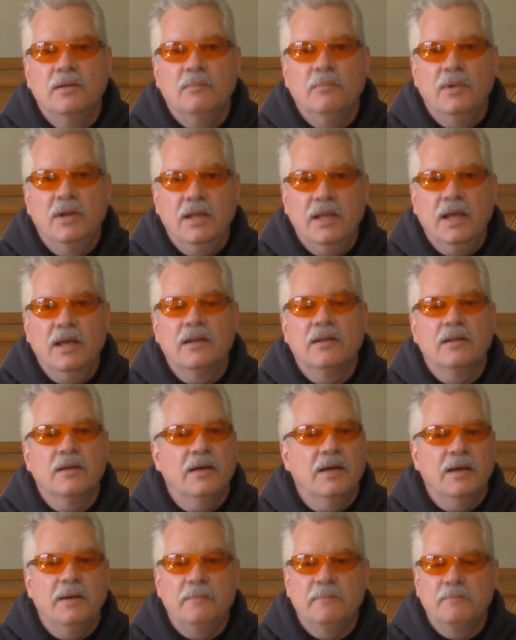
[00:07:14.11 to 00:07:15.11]
But again,
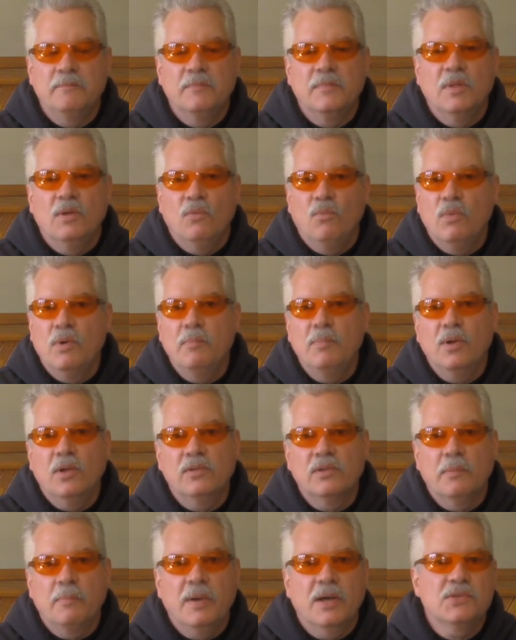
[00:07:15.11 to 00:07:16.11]
um, we
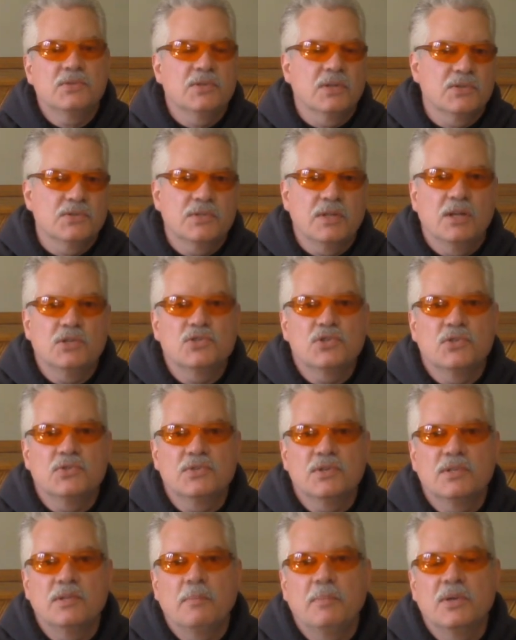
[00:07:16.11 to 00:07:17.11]
build the best
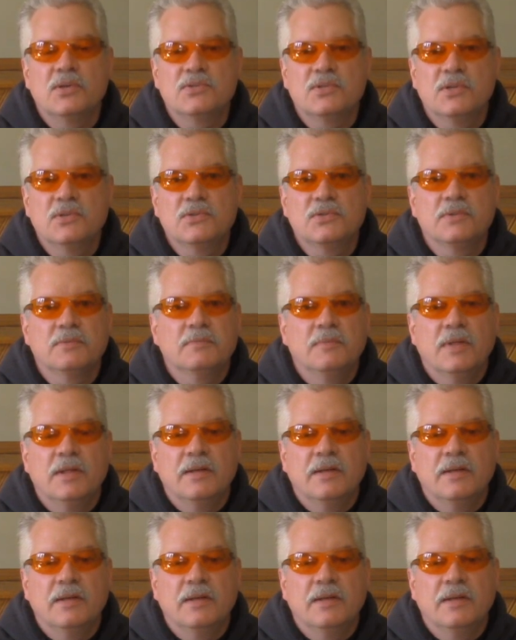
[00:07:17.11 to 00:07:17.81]
extensions in the business,